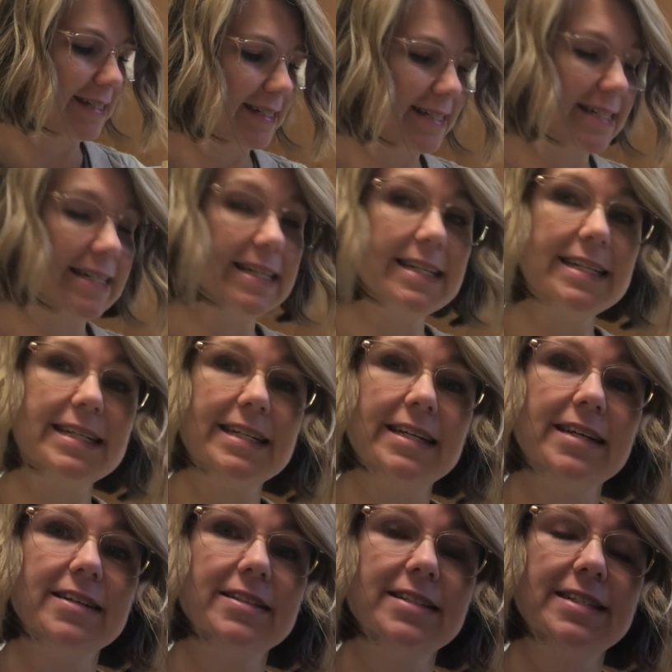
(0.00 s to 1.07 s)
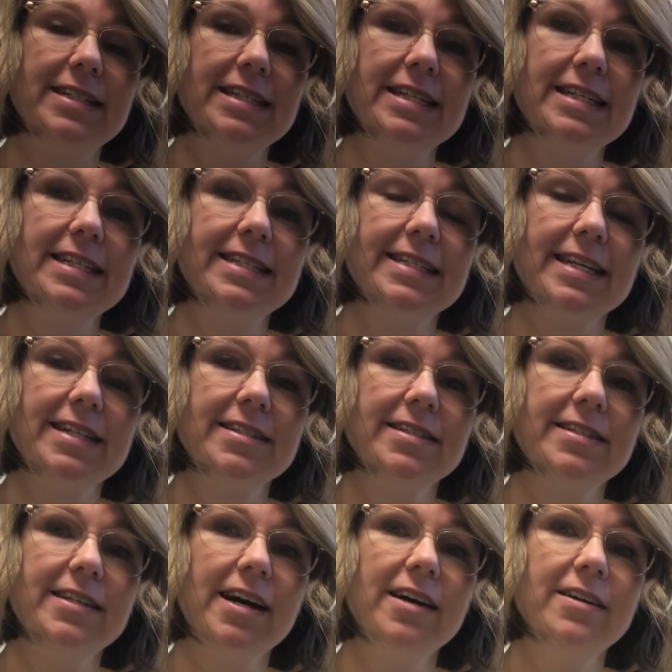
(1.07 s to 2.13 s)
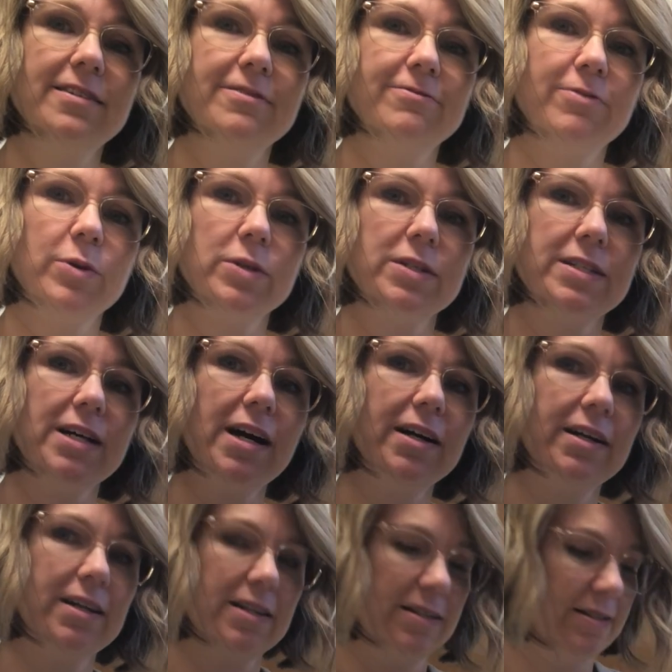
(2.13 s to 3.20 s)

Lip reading: D. D says duh for duck.